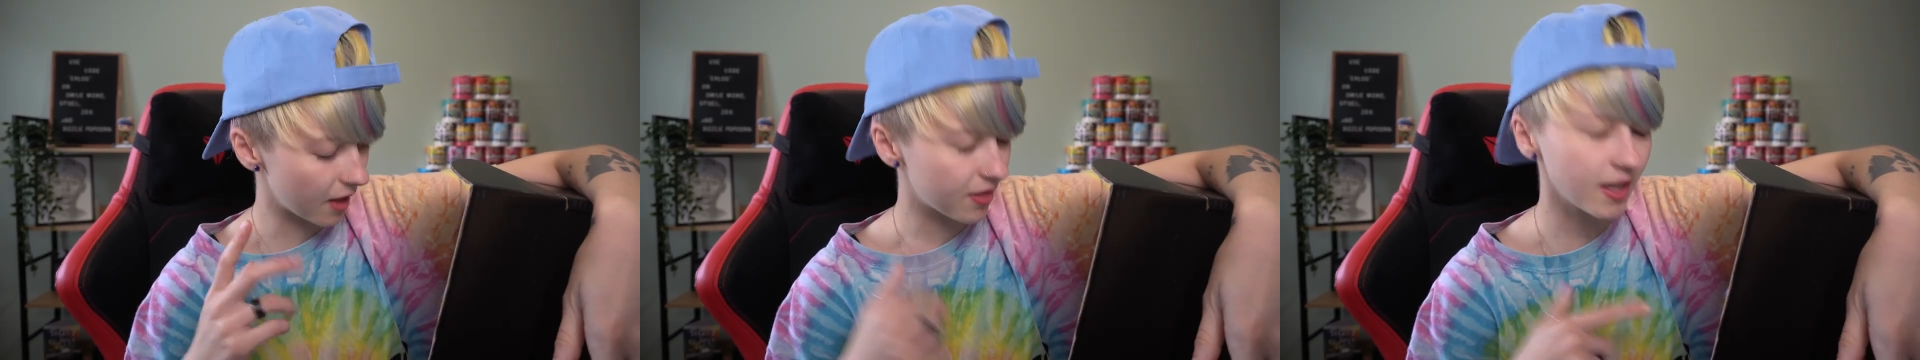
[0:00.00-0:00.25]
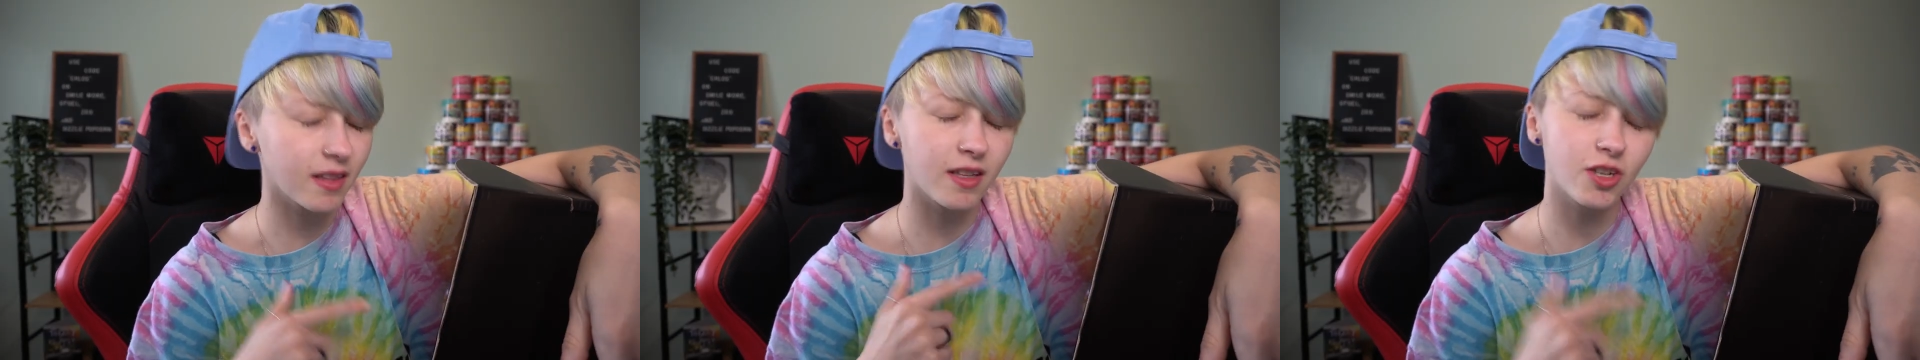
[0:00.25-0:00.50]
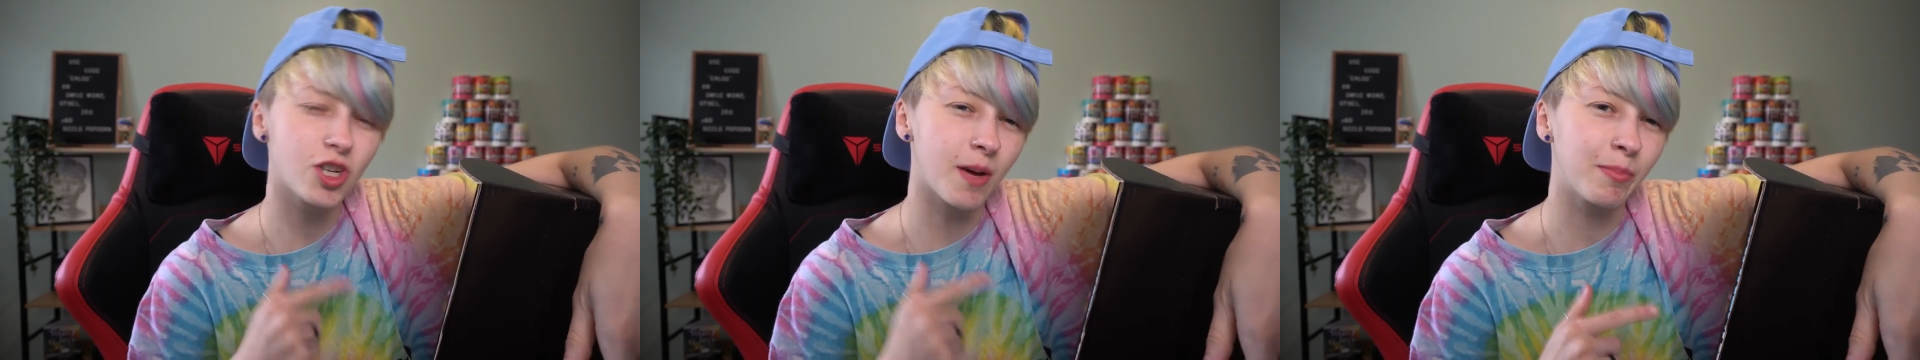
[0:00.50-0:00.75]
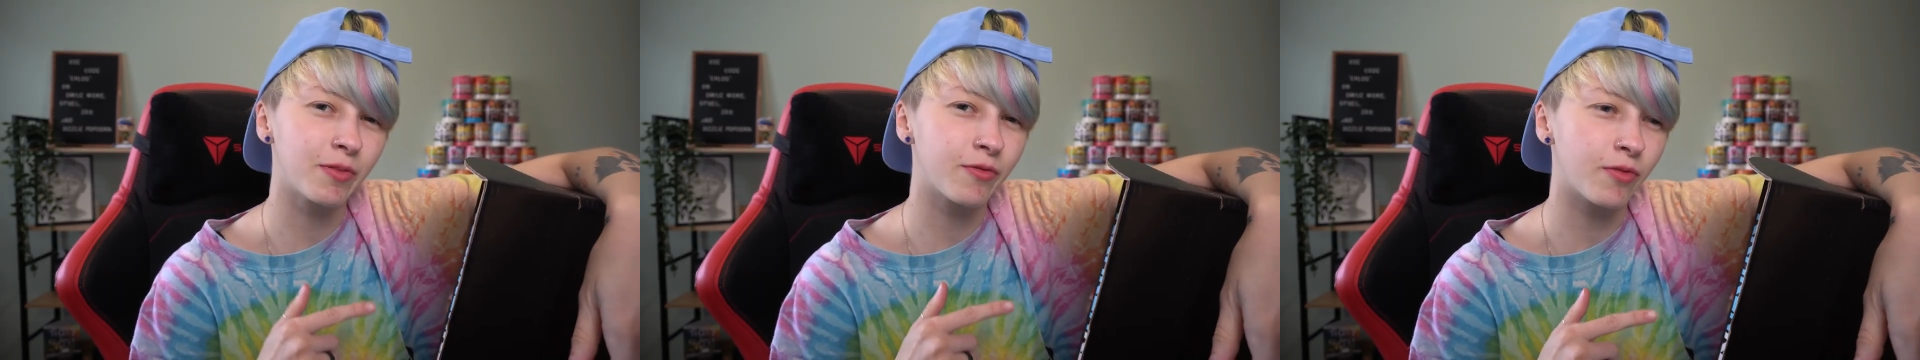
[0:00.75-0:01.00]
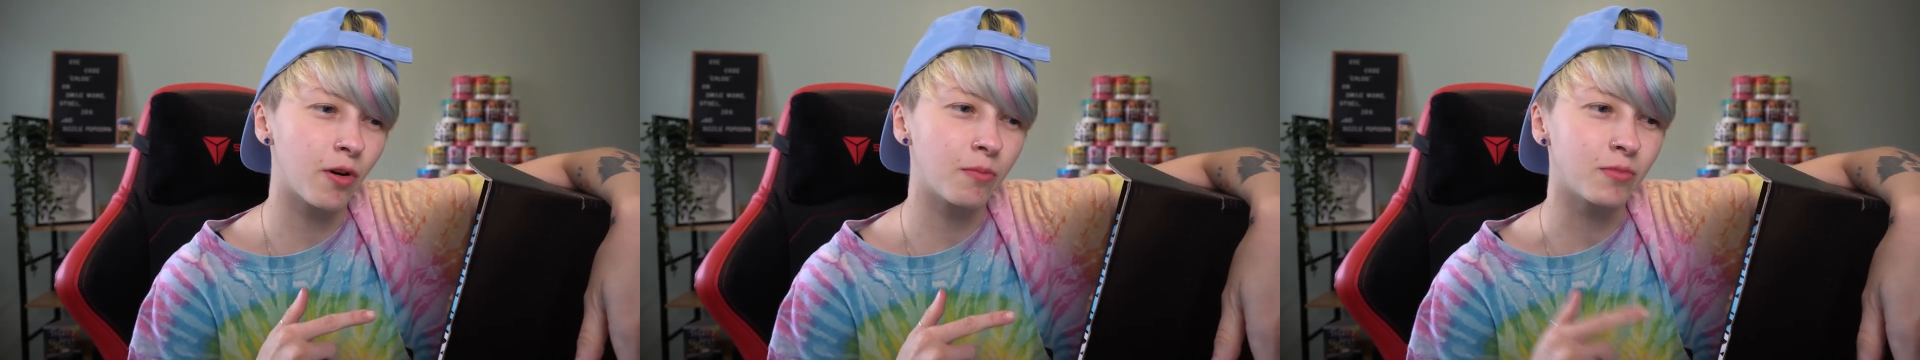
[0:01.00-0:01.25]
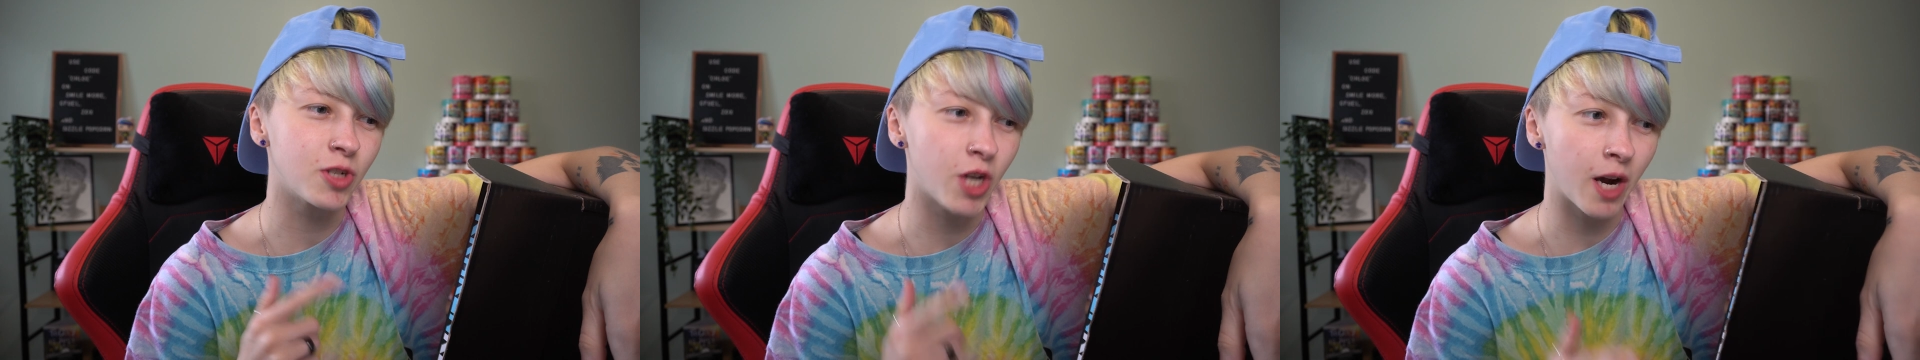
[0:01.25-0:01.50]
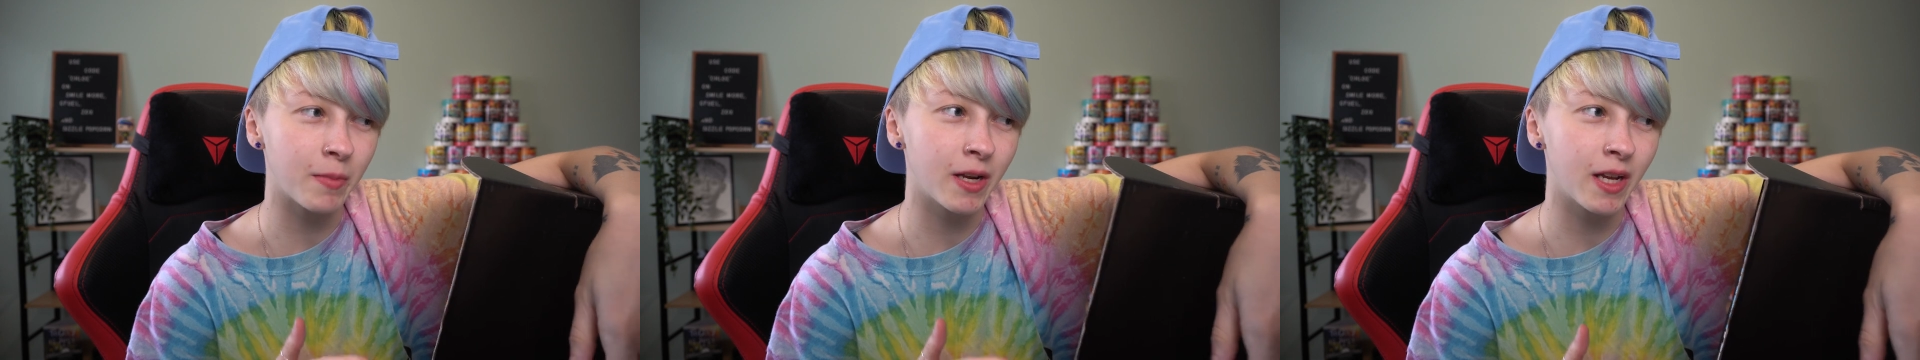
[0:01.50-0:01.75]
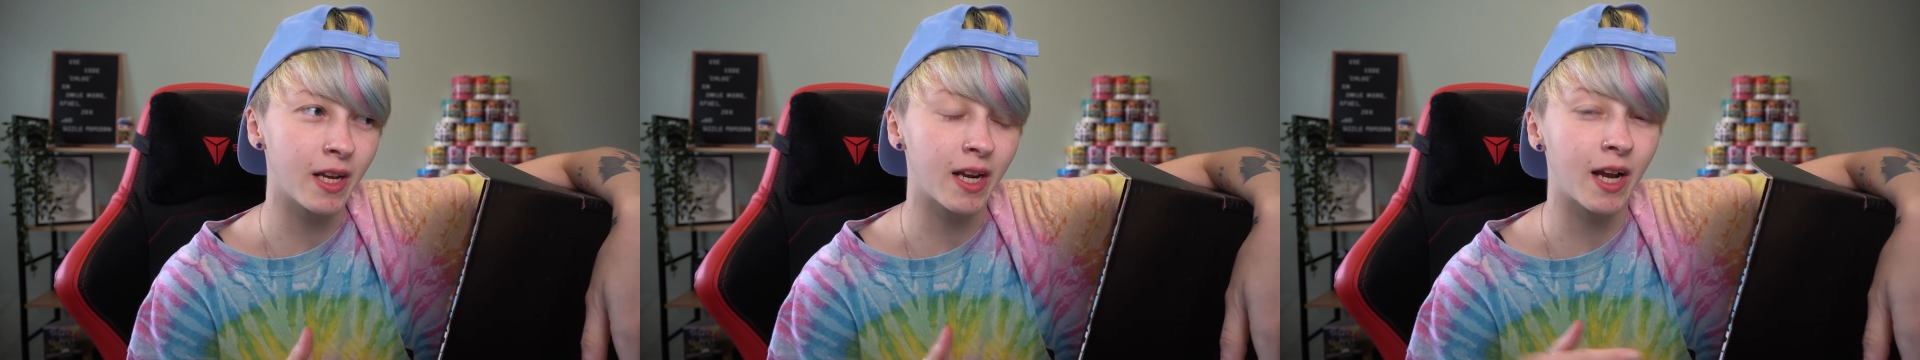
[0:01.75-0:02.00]
I think this shipped from
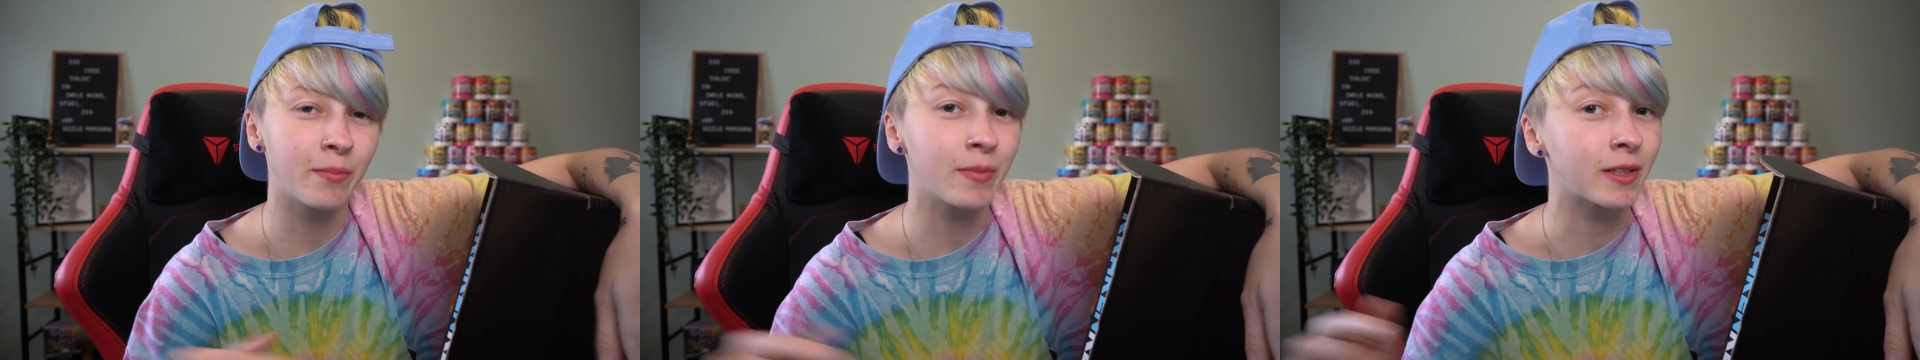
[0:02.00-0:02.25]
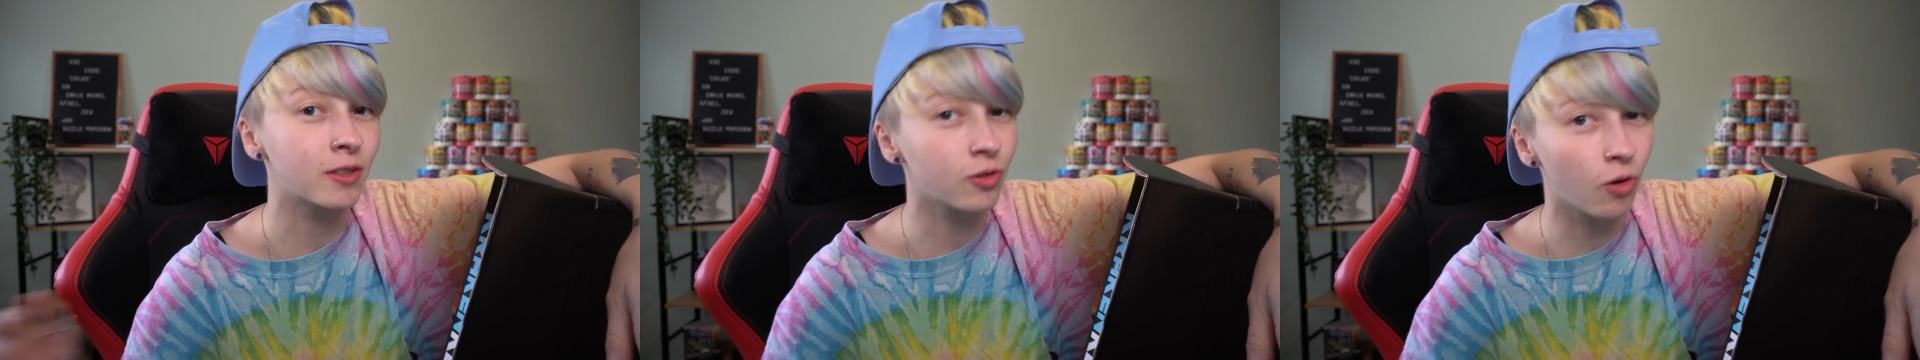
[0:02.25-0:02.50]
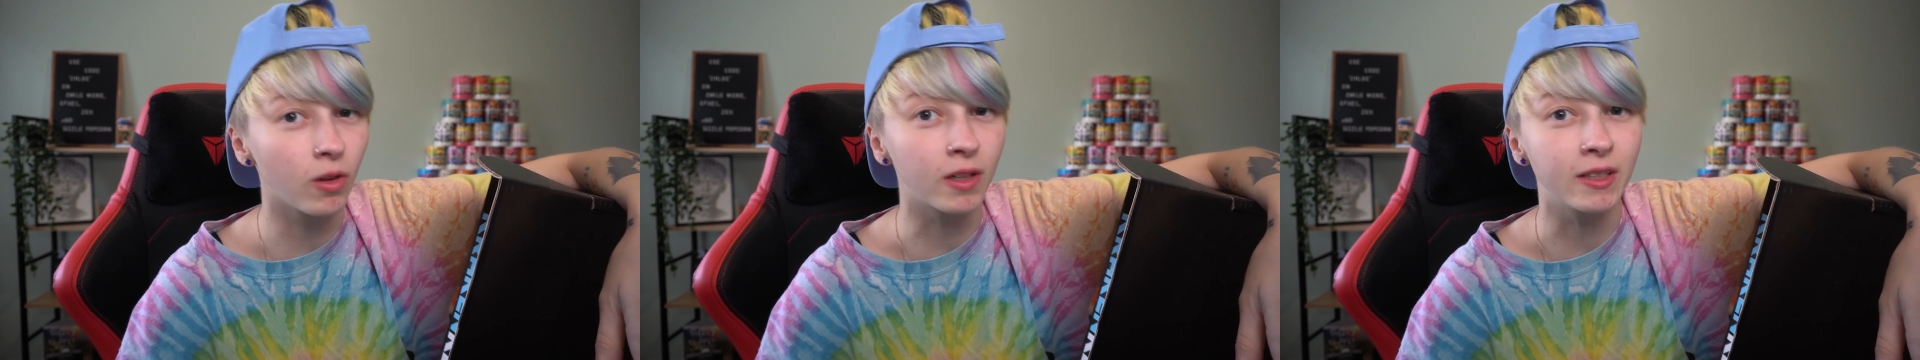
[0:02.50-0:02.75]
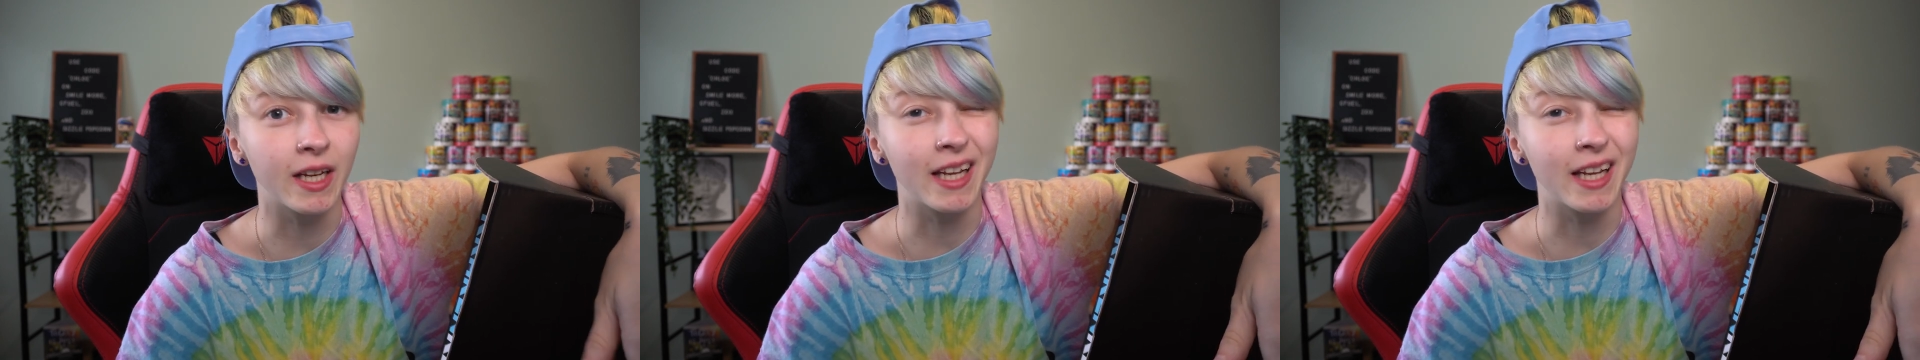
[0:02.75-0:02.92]
Germany and I'm in Scotland,